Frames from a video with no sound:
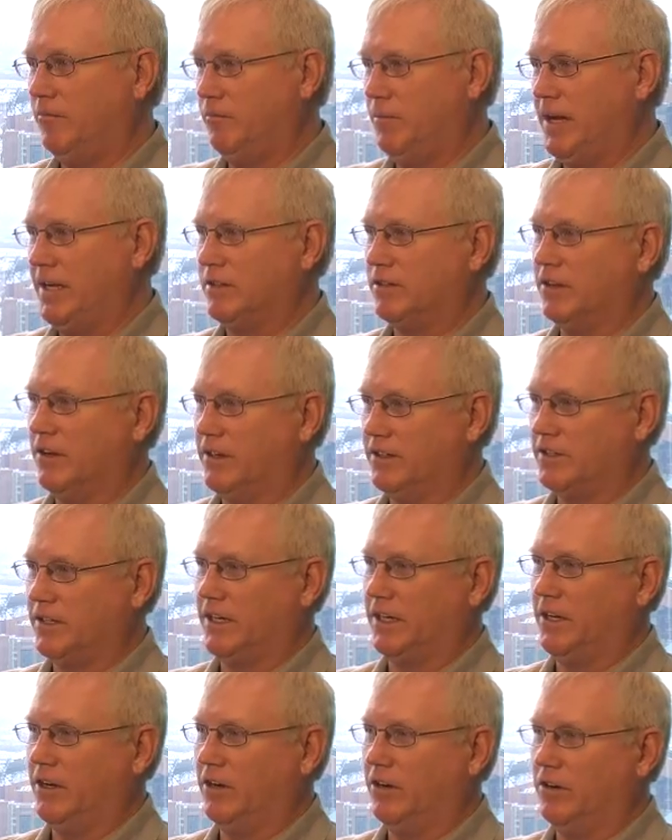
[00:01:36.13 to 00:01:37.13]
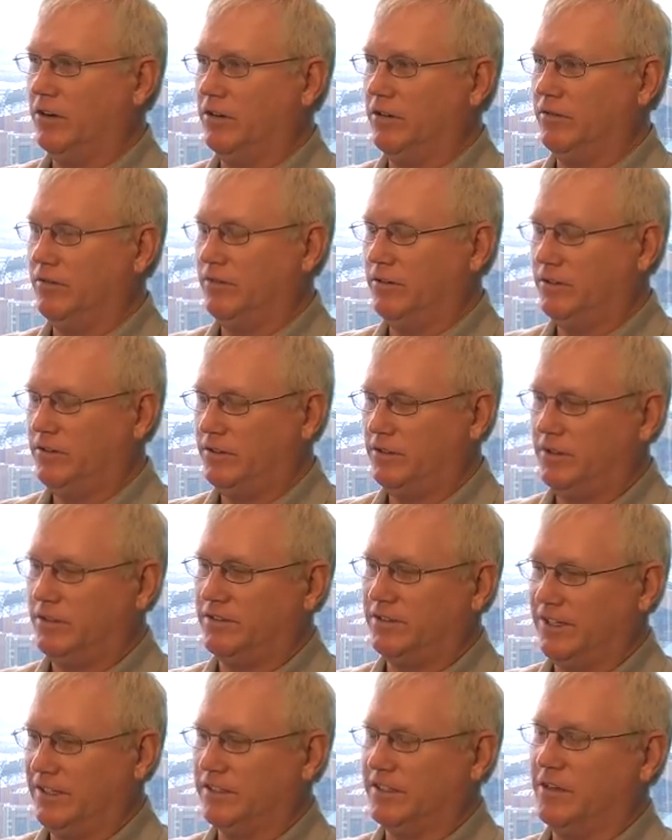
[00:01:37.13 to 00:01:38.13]
based on a secure
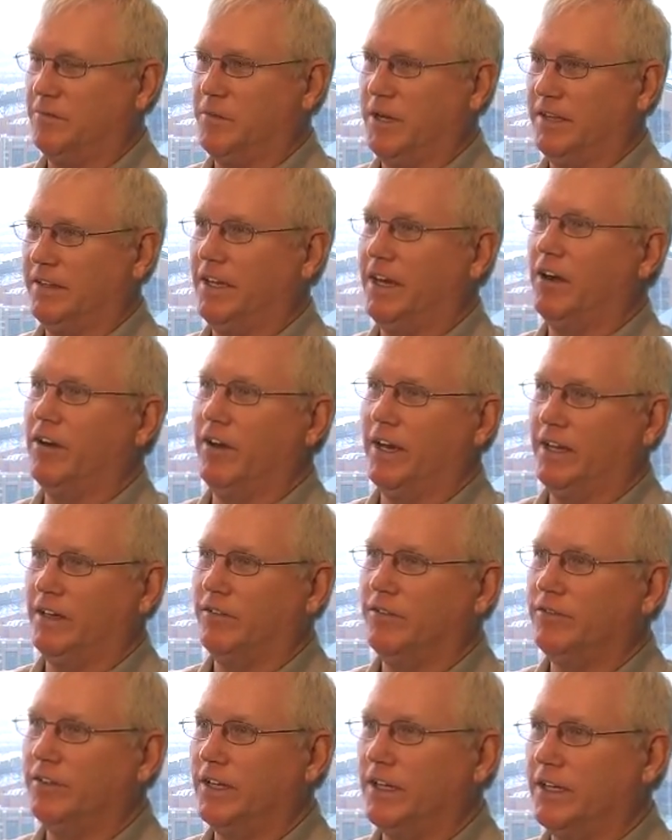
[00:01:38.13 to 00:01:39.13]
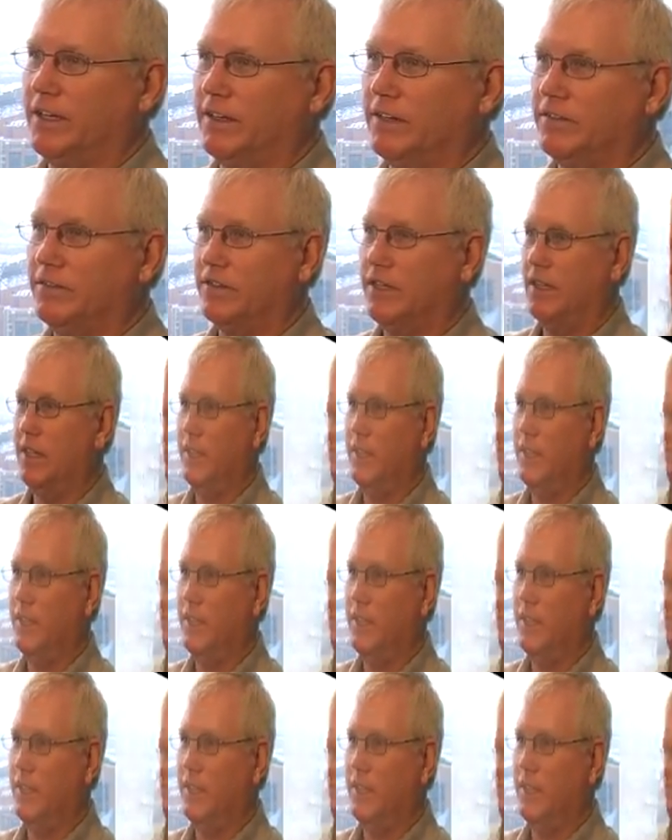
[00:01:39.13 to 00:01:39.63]
system at their end of things.